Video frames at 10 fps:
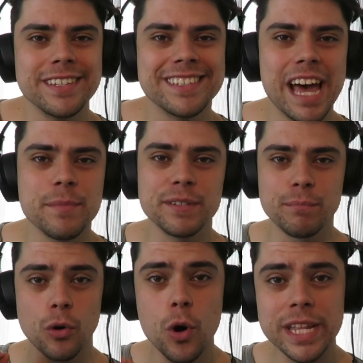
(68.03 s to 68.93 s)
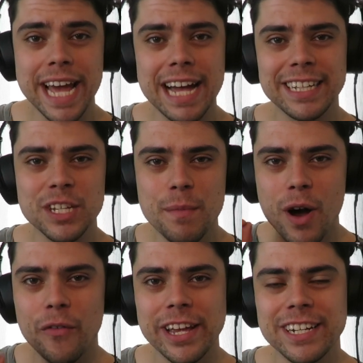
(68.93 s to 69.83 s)
His name is Brodie Allen. You
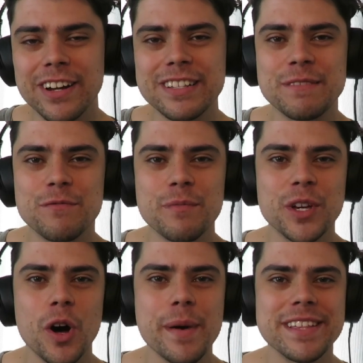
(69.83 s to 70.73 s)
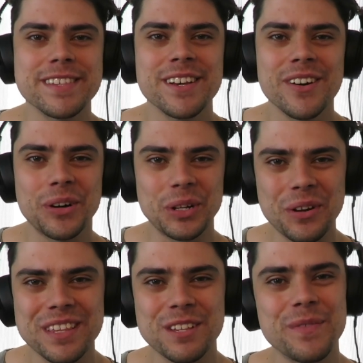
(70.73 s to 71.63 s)
might recognize him from the comments on a
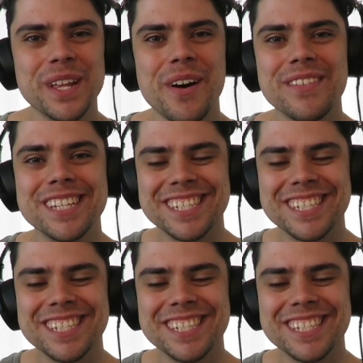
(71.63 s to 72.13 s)
lot of these videos.